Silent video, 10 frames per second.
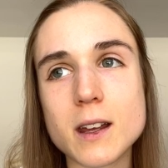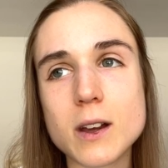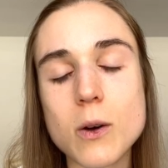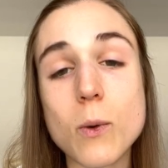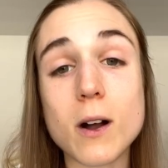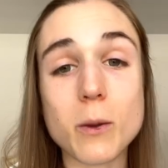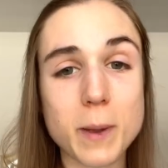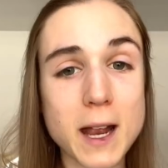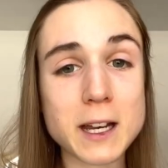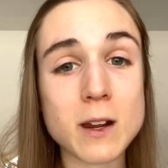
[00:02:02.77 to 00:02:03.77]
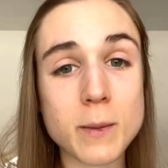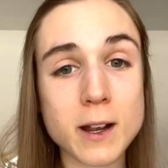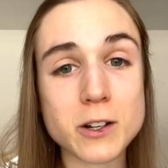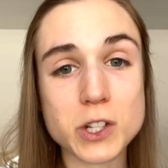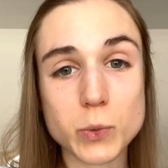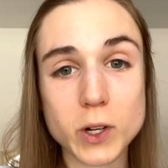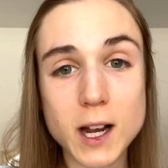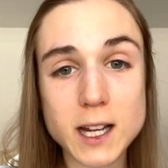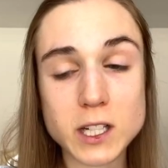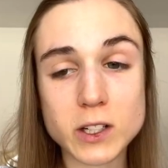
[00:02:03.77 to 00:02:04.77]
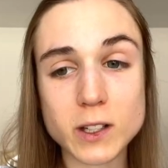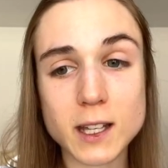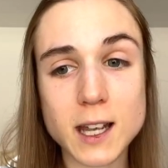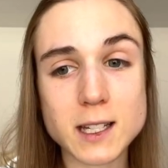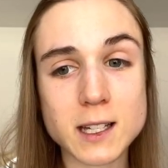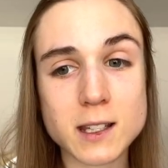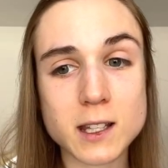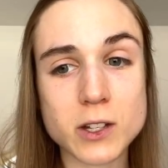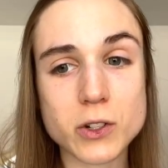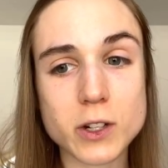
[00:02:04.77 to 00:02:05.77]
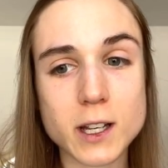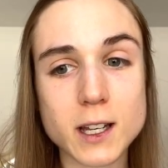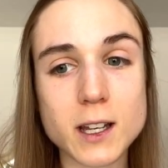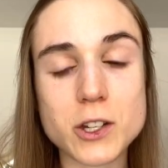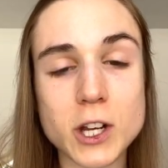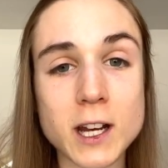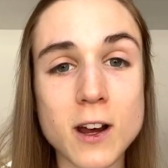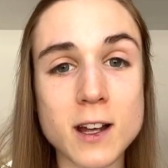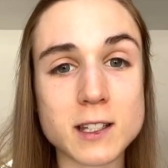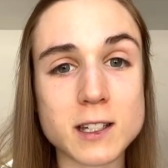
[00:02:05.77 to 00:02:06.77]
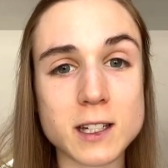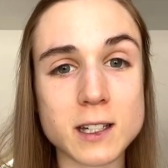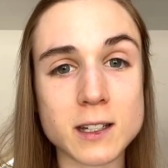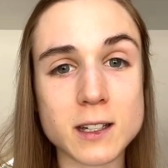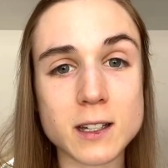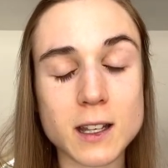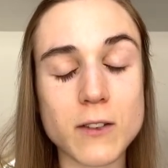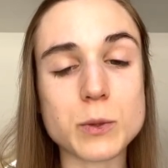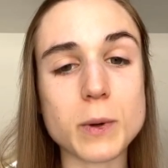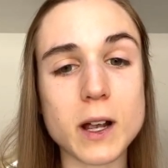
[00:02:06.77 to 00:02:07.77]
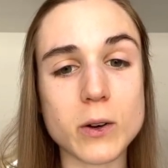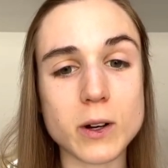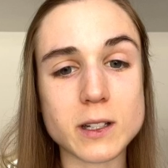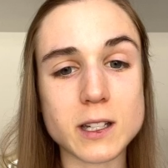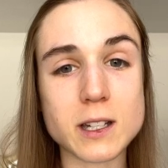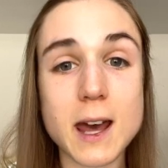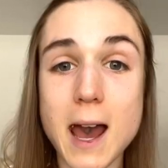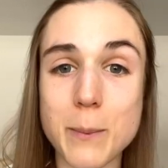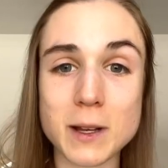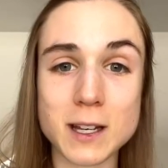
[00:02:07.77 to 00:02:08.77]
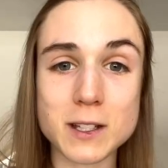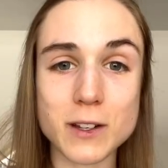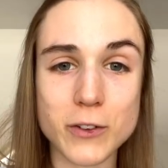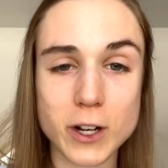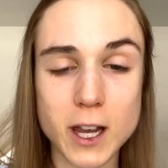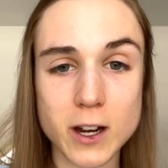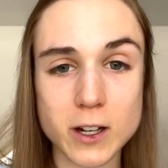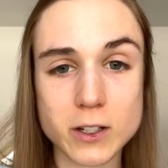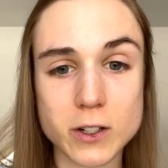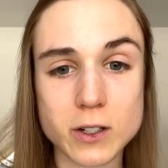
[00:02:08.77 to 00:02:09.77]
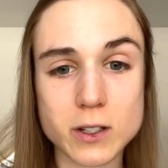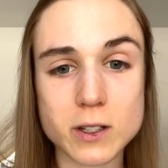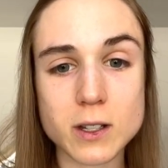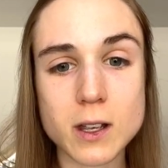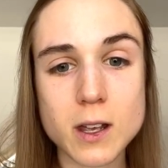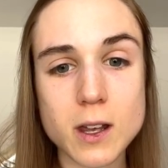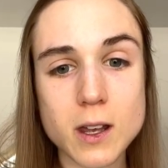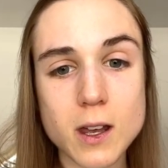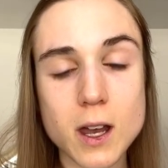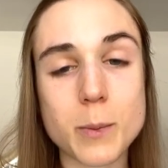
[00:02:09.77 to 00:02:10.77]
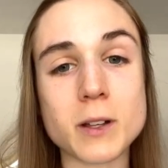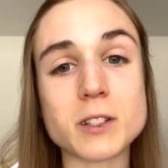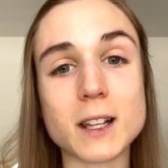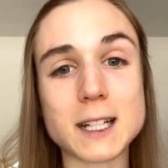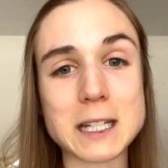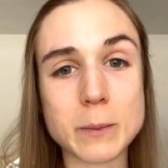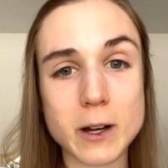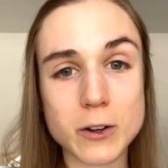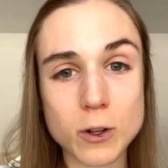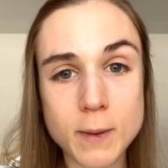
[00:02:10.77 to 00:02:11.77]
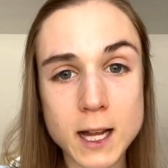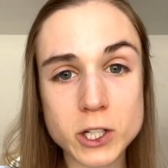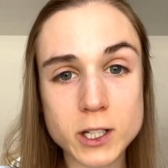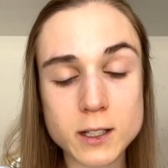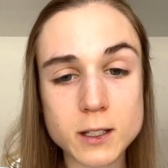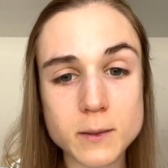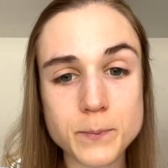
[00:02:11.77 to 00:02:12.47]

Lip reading: while companionate marriages were ideal in the 18th century, Jane Austen gives priority to the happiness of her characters upon selecting marital matches.